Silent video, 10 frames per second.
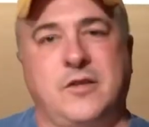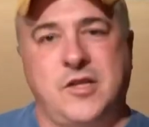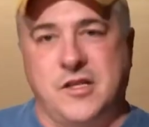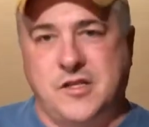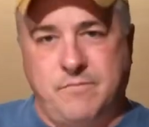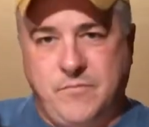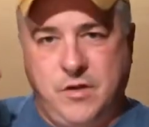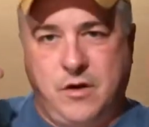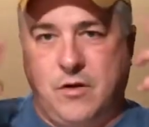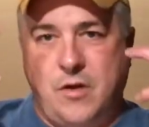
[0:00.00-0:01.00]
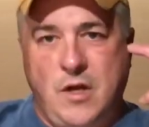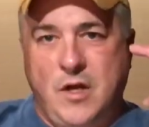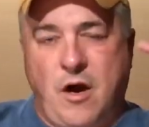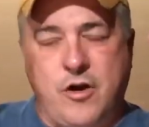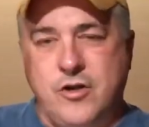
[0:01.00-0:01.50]
just, you know,
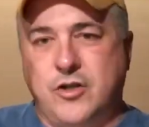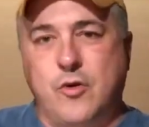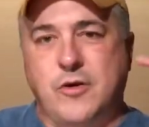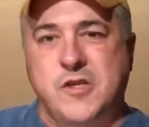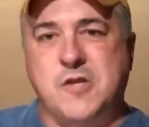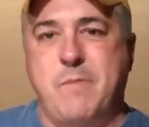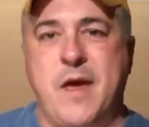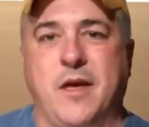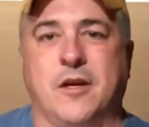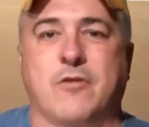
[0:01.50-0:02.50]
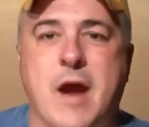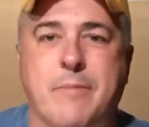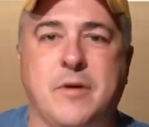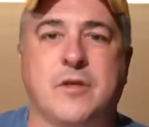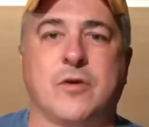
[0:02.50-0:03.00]
all you're doing is speaking
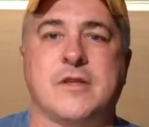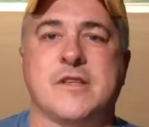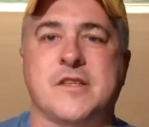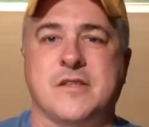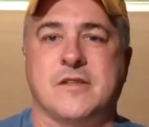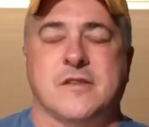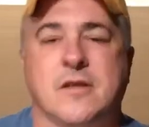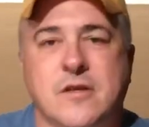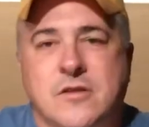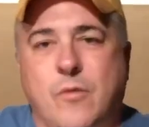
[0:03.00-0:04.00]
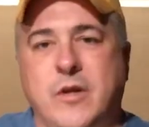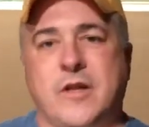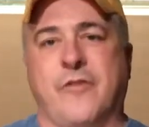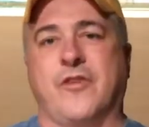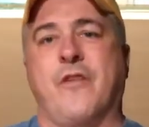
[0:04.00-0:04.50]
crap into existence. So I want
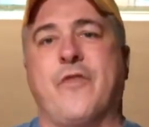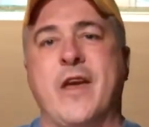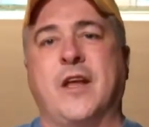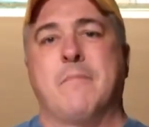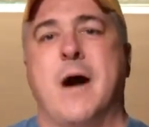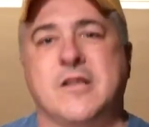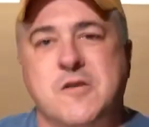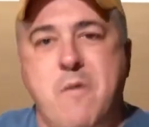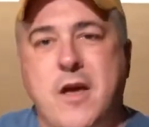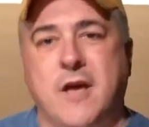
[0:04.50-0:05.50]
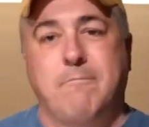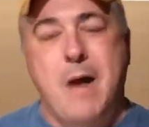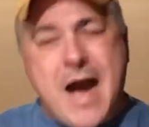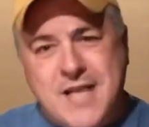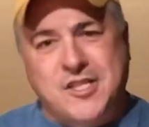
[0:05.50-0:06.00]
you to start thinking about speaking
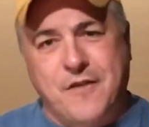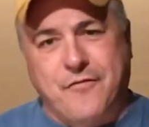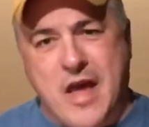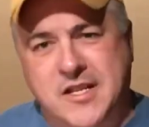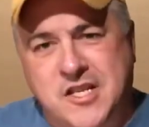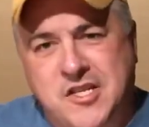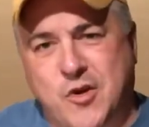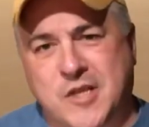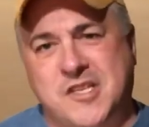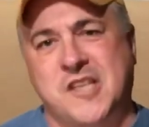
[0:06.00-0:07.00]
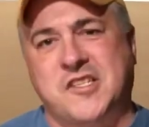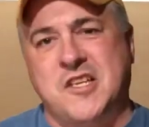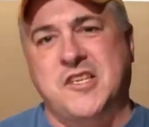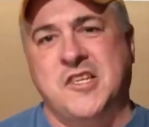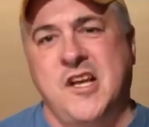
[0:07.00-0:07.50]
positive things into
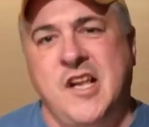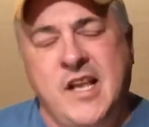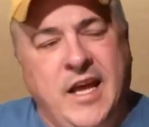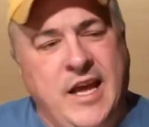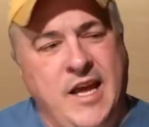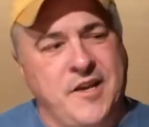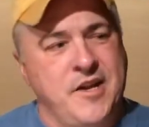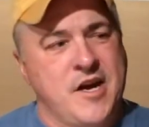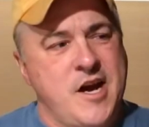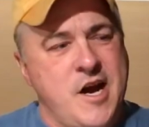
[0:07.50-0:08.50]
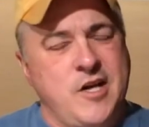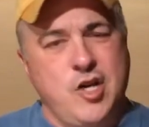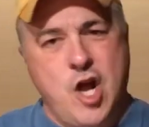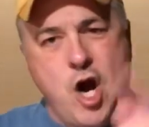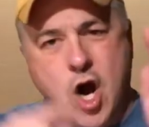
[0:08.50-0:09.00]
existence and,
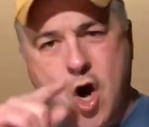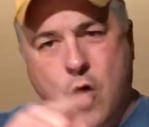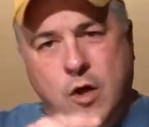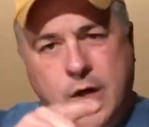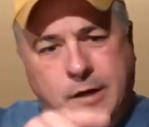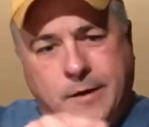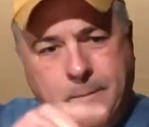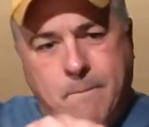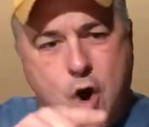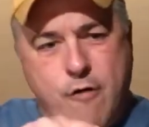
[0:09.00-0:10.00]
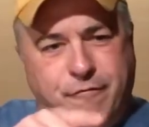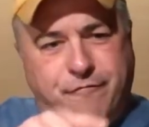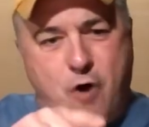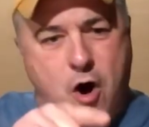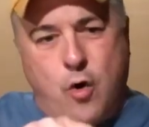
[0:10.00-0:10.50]
you know, move
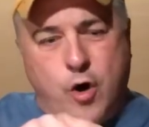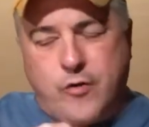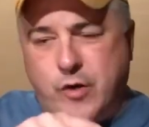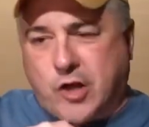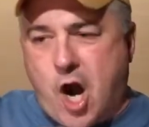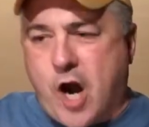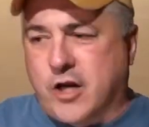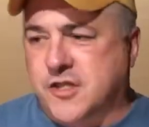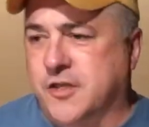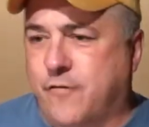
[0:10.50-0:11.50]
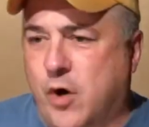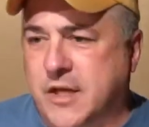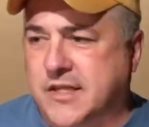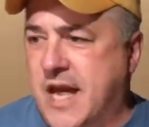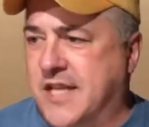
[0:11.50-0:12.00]
forward regardless of
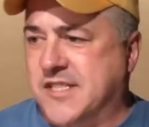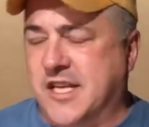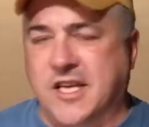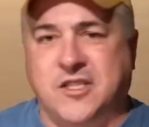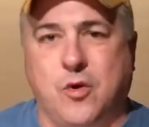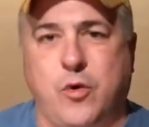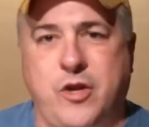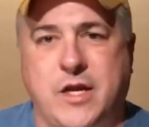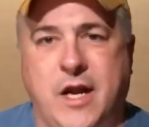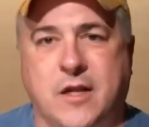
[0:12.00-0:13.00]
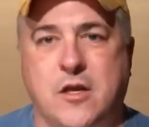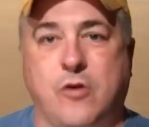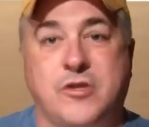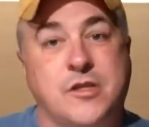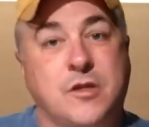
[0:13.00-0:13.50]
what it takes to get to where you got to
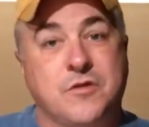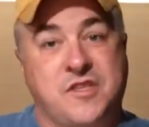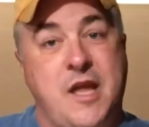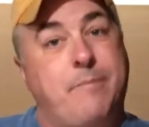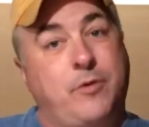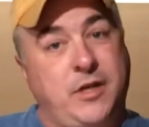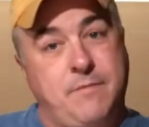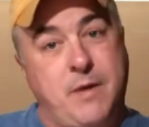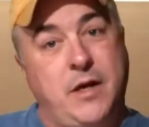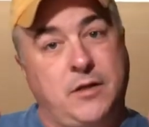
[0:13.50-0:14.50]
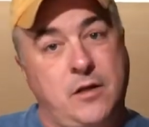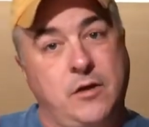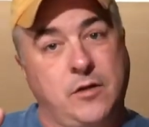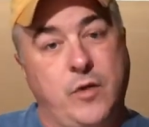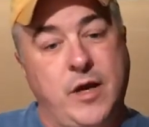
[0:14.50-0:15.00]
go. Just don't step on anybody
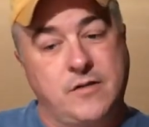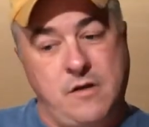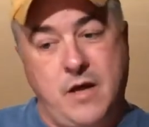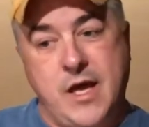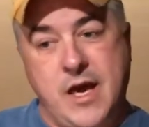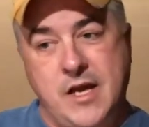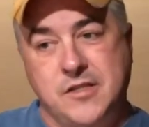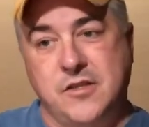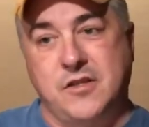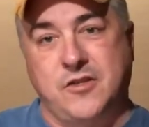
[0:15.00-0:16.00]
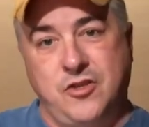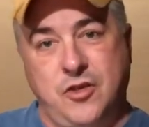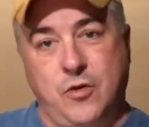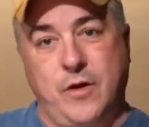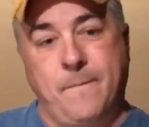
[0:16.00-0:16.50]
along the way. That's all I ask, is that you
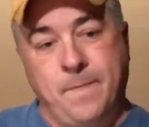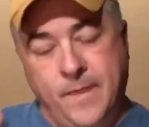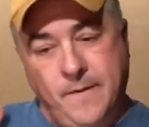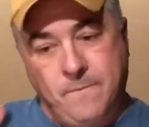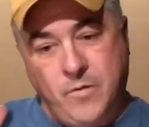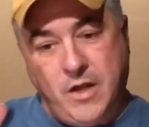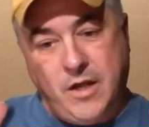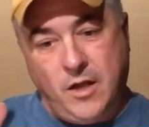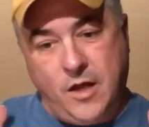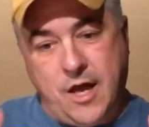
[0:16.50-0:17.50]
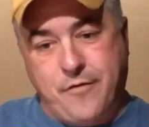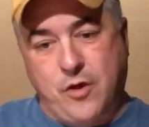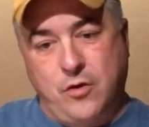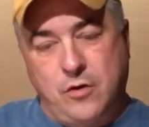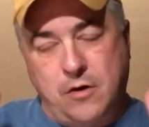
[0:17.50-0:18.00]
do it in an
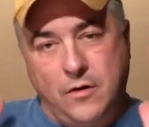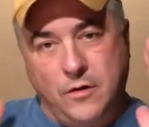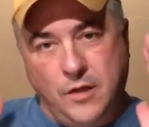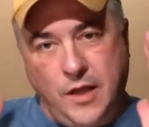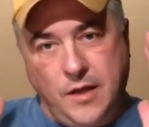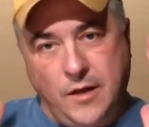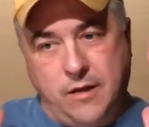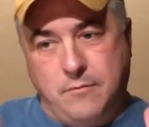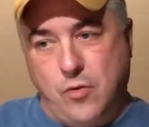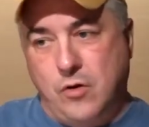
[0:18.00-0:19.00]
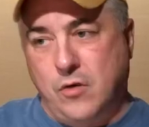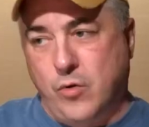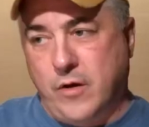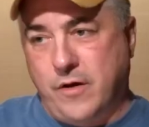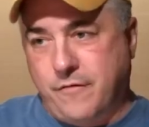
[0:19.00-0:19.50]
ethical and
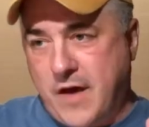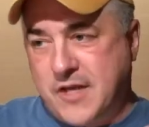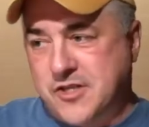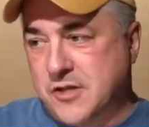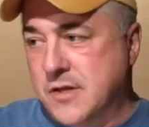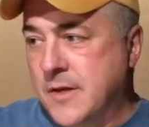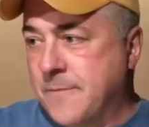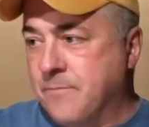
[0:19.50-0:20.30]
moral fashion,